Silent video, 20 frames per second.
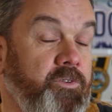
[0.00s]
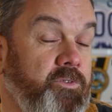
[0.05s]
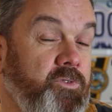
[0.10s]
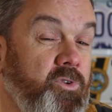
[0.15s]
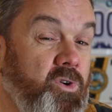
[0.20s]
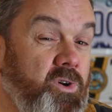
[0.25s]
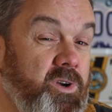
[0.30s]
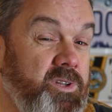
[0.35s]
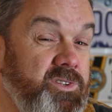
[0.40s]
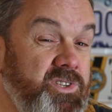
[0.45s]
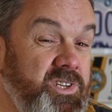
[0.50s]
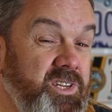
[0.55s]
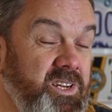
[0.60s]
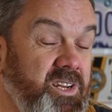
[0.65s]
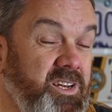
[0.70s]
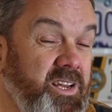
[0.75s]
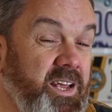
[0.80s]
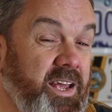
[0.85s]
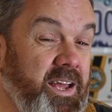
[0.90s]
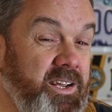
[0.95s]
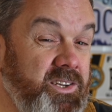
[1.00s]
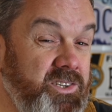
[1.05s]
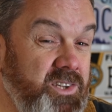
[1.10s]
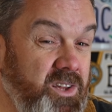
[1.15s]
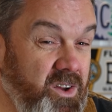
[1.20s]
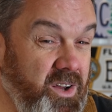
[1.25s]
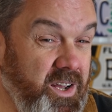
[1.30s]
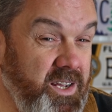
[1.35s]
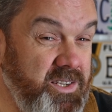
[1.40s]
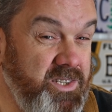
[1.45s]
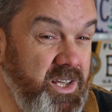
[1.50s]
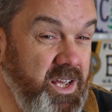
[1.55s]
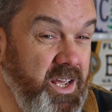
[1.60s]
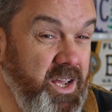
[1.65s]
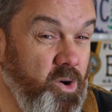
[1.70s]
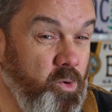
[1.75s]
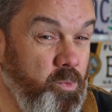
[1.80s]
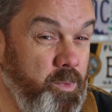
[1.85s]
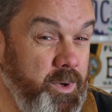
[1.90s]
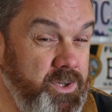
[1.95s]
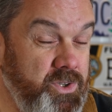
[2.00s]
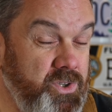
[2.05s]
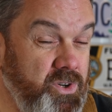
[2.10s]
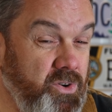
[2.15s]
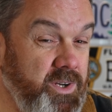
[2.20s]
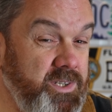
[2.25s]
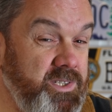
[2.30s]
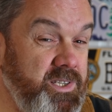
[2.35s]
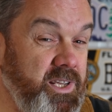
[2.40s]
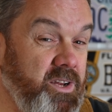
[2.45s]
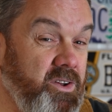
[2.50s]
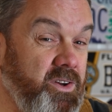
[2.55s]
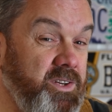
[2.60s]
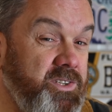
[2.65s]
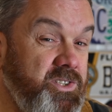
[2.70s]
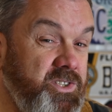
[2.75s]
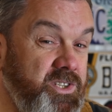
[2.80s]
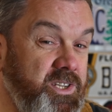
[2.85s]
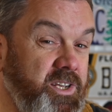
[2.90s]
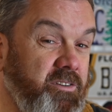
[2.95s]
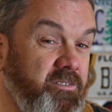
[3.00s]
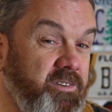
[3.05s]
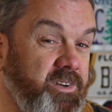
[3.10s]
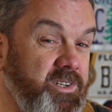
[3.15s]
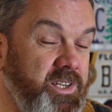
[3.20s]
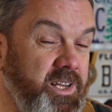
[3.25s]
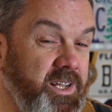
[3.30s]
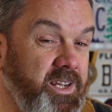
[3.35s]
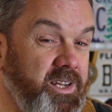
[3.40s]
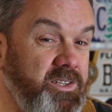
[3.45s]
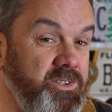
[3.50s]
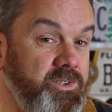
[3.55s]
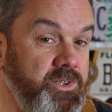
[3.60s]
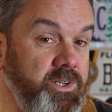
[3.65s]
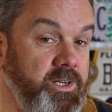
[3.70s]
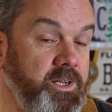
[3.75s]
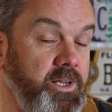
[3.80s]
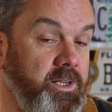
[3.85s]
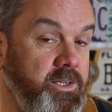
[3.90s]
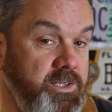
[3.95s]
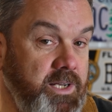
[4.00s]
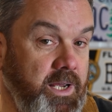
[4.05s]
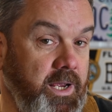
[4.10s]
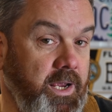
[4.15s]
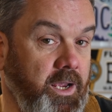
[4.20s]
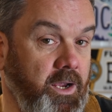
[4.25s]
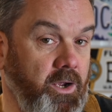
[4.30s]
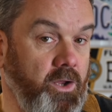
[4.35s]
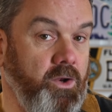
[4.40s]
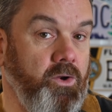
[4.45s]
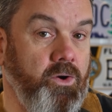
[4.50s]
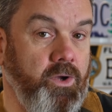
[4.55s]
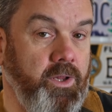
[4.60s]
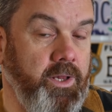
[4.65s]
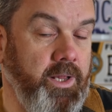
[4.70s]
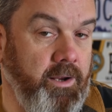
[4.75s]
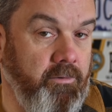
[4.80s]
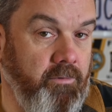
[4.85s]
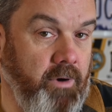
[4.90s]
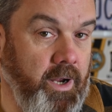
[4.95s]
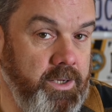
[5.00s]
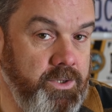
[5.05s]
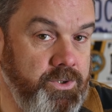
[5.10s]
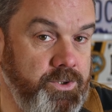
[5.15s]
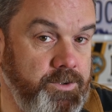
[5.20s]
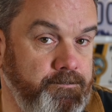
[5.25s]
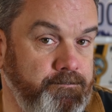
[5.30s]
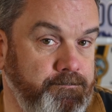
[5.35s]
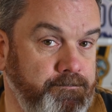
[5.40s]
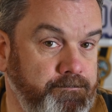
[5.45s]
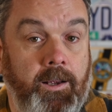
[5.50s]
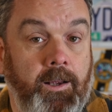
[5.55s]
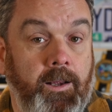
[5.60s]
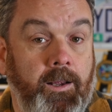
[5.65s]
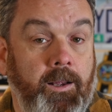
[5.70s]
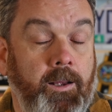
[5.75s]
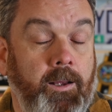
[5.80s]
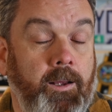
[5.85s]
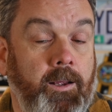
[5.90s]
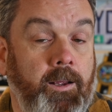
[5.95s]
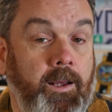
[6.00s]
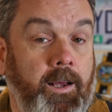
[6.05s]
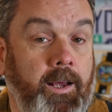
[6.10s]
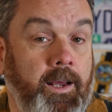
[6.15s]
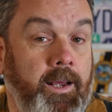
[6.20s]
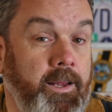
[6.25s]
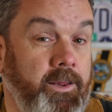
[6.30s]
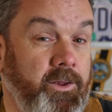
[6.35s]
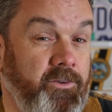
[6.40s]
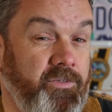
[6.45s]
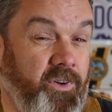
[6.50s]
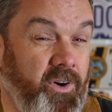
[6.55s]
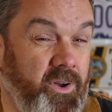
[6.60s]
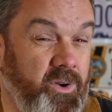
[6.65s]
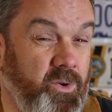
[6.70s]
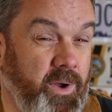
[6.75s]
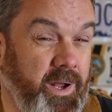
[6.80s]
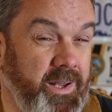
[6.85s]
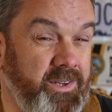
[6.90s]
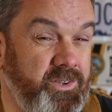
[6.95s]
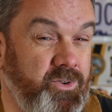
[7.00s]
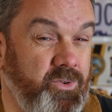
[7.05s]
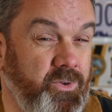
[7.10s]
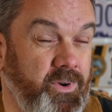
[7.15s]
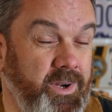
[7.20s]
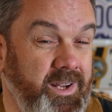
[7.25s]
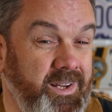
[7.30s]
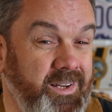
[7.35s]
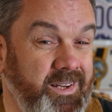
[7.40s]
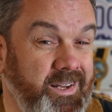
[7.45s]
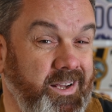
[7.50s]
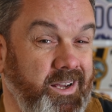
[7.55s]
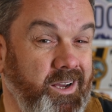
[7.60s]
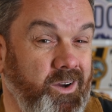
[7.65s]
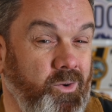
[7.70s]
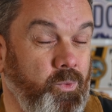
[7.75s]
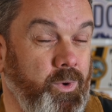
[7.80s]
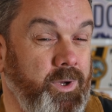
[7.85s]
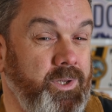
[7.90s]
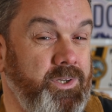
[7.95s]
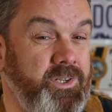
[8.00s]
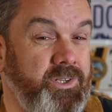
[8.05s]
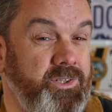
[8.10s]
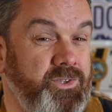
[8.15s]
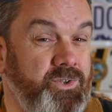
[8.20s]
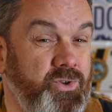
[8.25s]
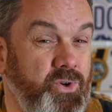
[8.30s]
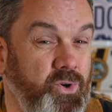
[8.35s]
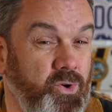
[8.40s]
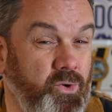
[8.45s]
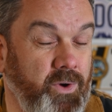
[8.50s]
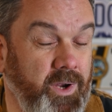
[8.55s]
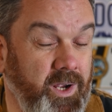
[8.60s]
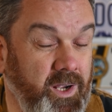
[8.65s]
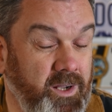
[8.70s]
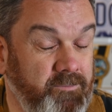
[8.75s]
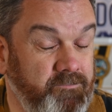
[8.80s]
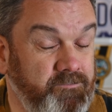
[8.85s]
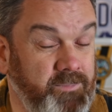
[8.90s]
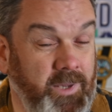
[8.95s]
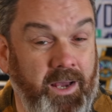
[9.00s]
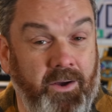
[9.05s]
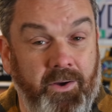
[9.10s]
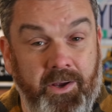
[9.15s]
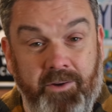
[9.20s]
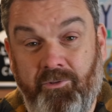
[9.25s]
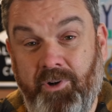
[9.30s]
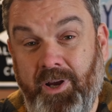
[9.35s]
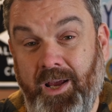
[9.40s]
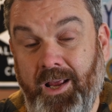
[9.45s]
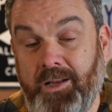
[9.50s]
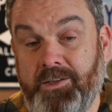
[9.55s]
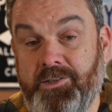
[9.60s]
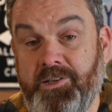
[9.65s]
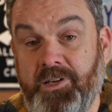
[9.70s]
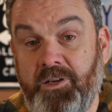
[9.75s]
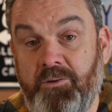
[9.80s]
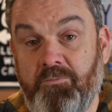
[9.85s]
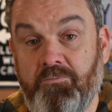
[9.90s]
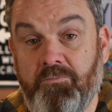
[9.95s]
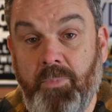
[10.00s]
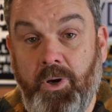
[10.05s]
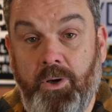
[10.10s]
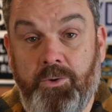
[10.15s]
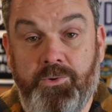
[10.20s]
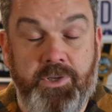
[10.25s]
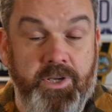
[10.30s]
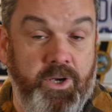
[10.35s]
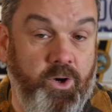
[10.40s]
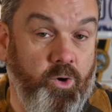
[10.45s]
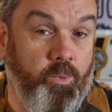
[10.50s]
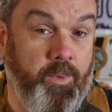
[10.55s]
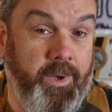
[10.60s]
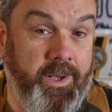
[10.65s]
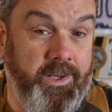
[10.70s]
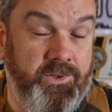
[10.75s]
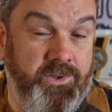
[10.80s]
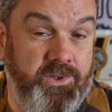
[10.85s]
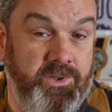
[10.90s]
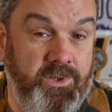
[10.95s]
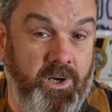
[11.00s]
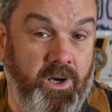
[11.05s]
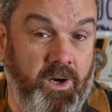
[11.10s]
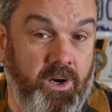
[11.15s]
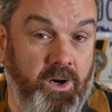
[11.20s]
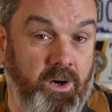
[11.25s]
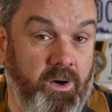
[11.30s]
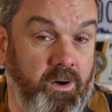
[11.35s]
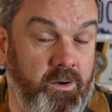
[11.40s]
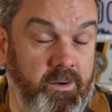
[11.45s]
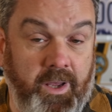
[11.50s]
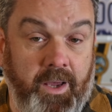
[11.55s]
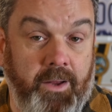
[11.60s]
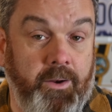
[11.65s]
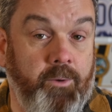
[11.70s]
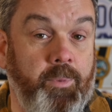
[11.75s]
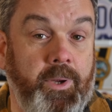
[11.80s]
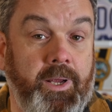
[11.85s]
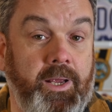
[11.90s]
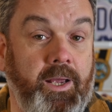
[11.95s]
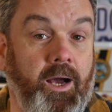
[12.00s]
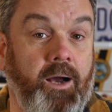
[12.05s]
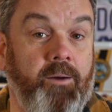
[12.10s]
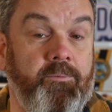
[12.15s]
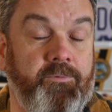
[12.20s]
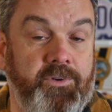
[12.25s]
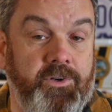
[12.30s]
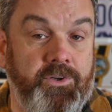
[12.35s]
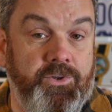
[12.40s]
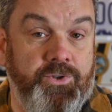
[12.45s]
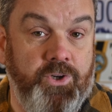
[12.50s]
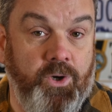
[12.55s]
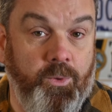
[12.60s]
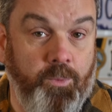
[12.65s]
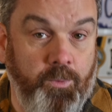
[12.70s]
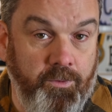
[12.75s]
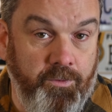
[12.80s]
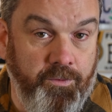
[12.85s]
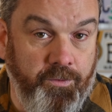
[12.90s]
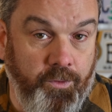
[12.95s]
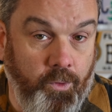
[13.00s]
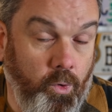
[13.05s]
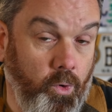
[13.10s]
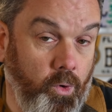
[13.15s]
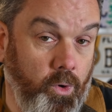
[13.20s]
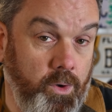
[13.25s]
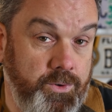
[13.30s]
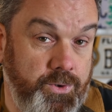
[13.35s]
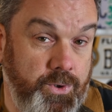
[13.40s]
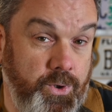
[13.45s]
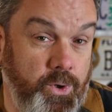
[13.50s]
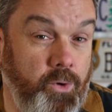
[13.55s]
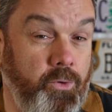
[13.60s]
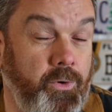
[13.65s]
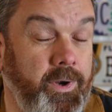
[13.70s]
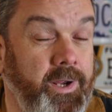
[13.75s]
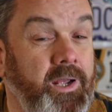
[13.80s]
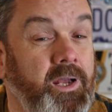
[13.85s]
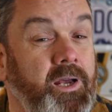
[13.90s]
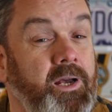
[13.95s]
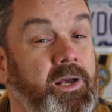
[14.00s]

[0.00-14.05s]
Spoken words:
you've not considered X-Lite as a helmet choice, then I seriously consider taking a look at their range. And the final category now, which is touring. Now, in reality, most helmets are going to be up for the job for touring.